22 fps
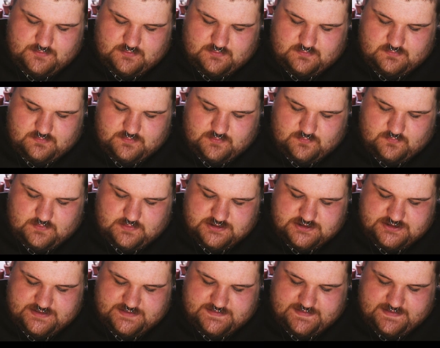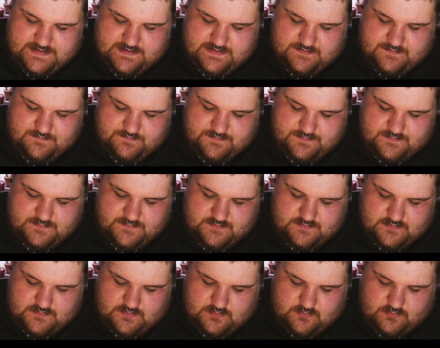pull the washi tape
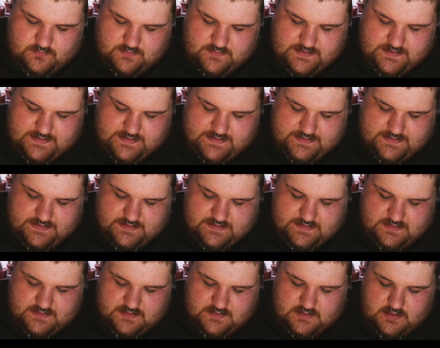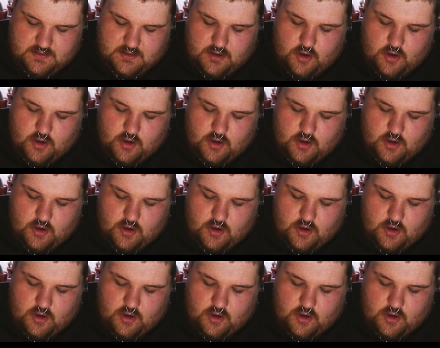away.